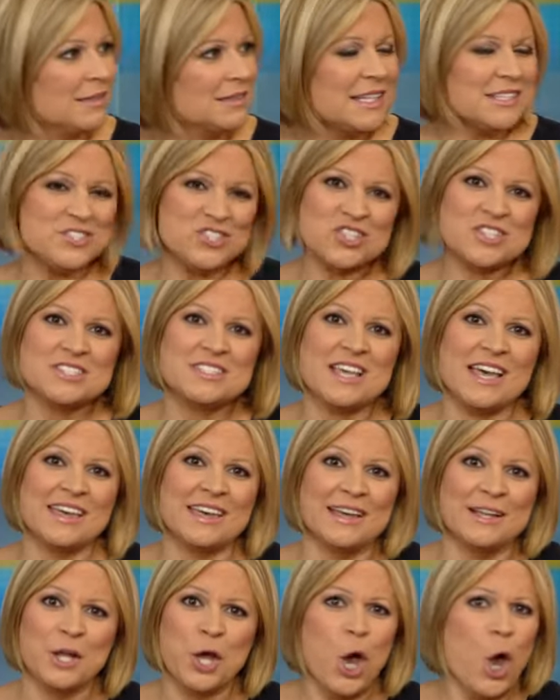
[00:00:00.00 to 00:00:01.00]
Let's just I don't
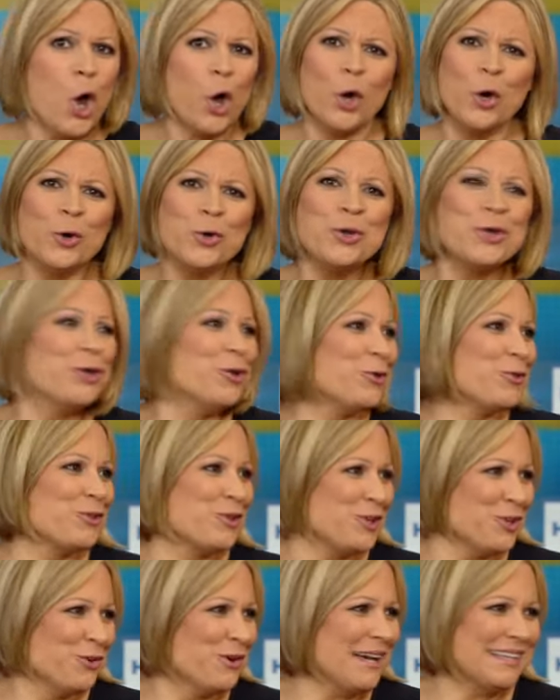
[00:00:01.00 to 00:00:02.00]
know it. why the USDA. Who
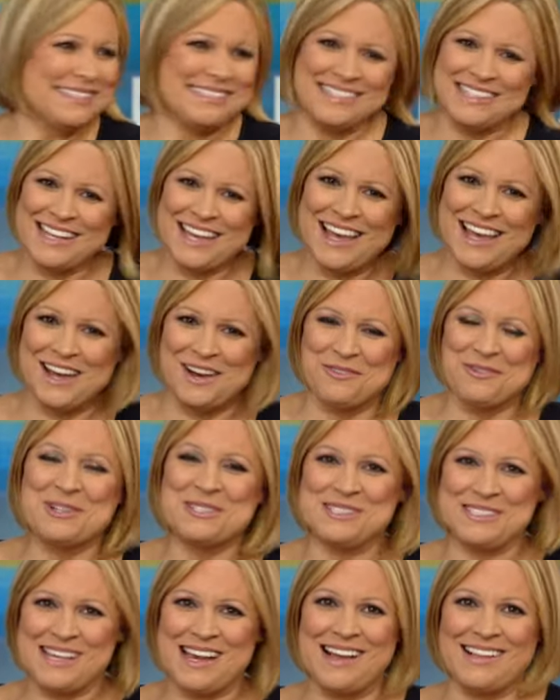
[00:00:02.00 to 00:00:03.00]
knew the USDA
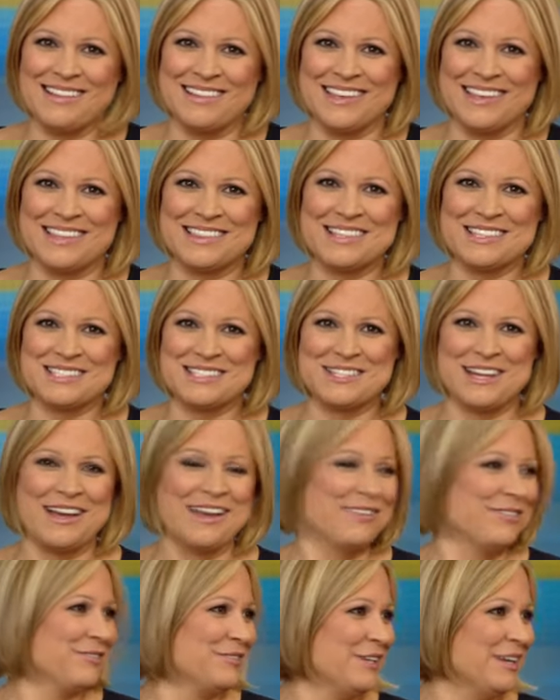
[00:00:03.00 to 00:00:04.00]
was tallying this? How stuff,
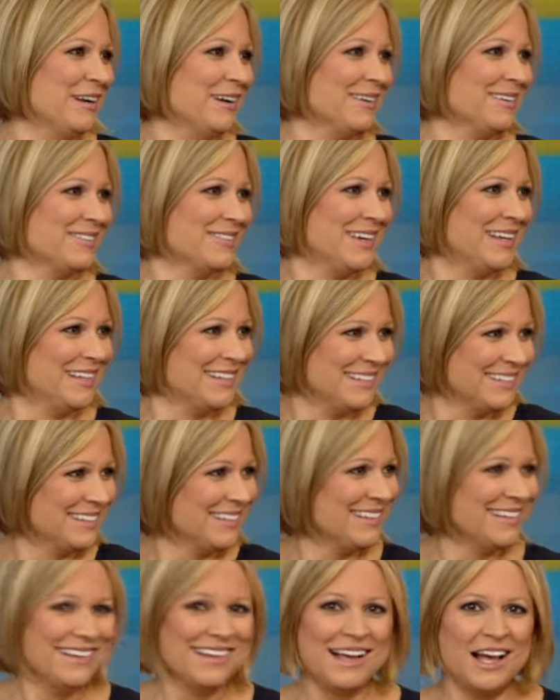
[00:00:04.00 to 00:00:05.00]
much do those you know? children
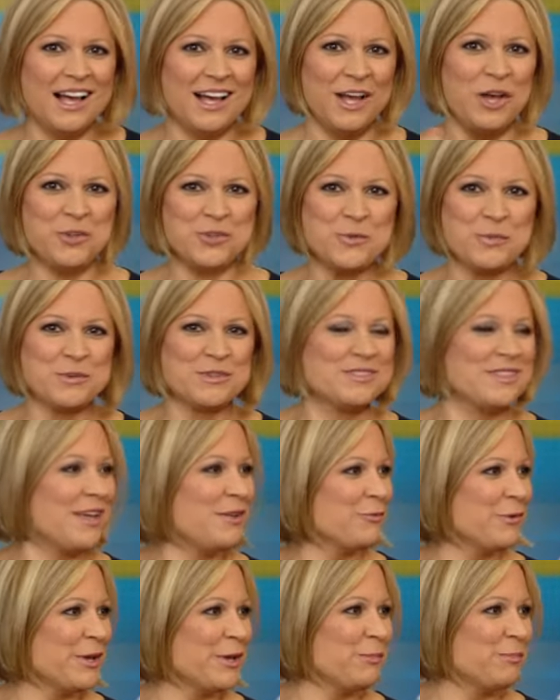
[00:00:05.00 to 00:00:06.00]
eat? That's
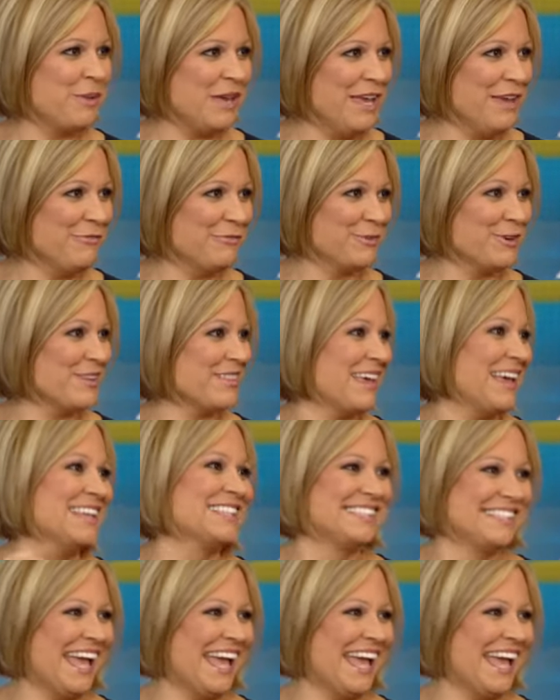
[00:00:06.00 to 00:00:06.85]
100% real beef. What are they?